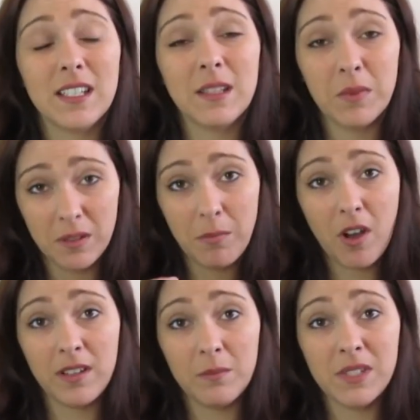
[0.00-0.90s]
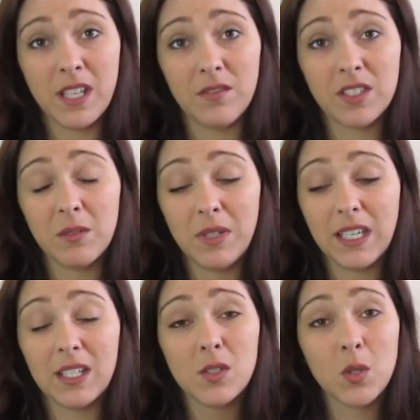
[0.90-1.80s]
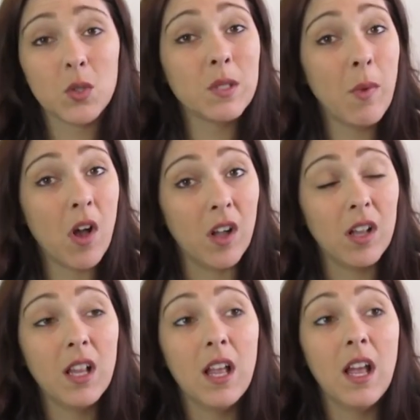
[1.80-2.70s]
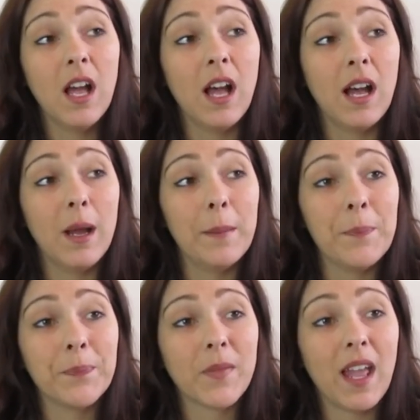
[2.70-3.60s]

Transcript: the, the bond themselves can be cut so small um,